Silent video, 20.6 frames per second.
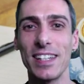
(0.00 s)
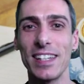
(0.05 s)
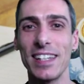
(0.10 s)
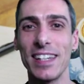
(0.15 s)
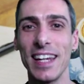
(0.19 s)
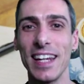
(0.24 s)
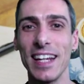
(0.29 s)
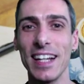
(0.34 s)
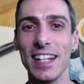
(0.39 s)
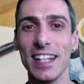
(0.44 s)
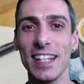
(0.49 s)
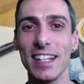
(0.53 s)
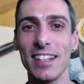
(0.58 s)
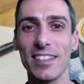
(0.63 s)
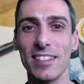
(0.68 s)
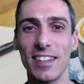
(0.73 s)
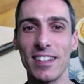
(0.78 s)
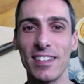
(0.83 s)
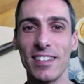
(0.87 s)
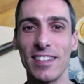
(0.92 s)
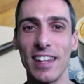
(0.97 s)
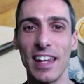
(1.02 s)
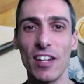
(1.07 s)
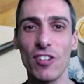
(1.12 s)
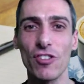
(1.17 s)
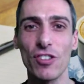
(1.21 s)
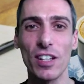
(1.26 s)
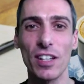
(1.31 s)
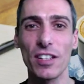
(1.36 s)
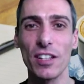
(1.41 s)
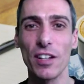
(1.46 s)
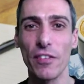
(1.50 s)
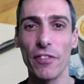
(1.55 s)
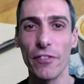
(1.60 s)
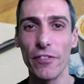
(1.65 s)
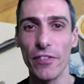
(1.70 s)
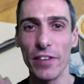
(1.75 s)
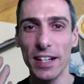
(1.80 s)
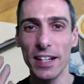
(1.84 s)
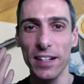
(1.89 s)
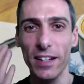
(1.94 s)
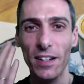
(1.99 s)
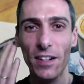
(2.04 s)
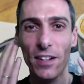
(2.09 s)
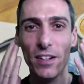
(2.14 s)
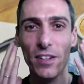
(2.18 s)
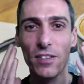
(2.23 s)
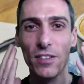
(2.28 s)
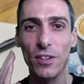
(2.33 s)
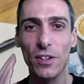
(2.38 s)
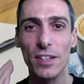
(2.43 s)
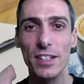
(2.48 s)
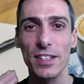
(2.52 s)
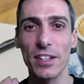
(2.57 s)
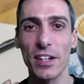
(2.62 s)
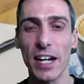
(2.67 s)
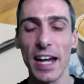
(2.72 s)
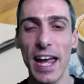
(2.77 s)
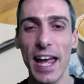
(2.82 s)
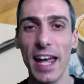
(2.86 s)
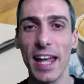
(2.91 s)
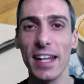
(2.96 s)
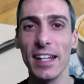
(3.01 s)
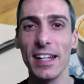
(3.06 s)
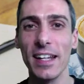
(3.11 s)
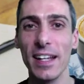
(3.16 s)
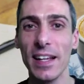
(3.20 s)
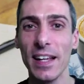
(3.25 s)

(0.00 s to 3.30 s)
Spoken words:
tingling sensation in your fingers or in your head.